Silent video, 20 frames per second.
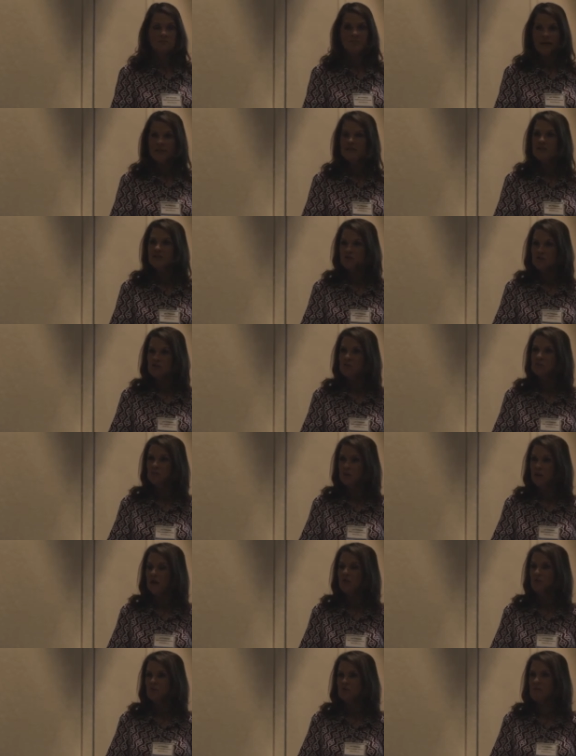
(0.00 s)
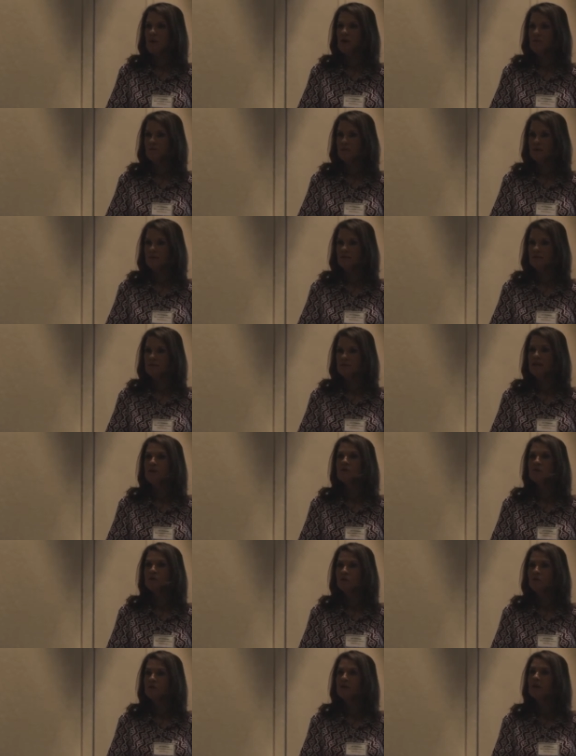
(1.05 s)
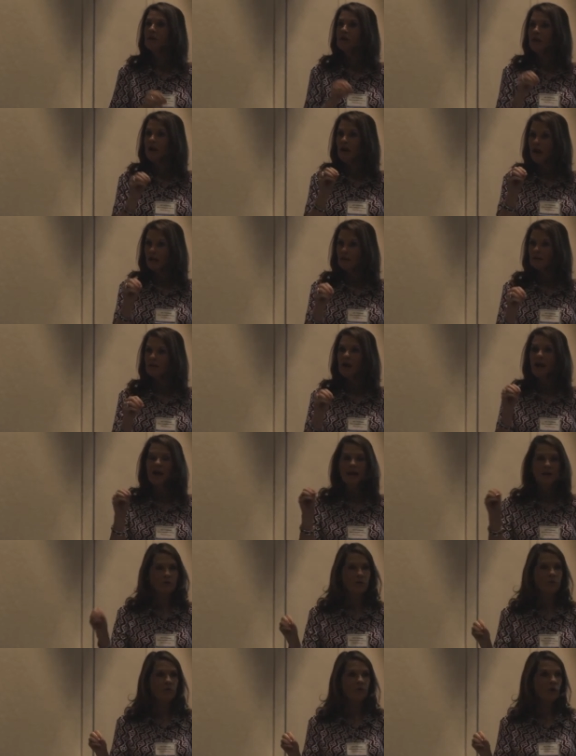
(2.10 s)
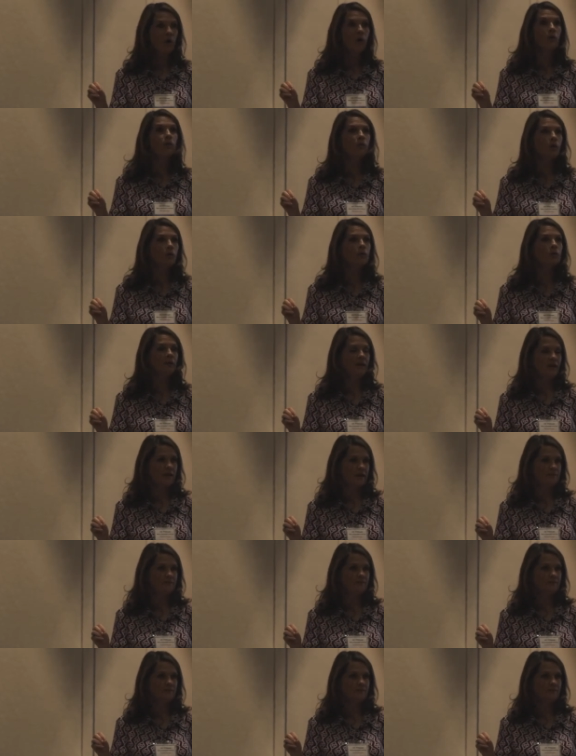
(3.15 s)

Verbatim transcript: my teacher cares about me, either a lot or a whole, whole lot.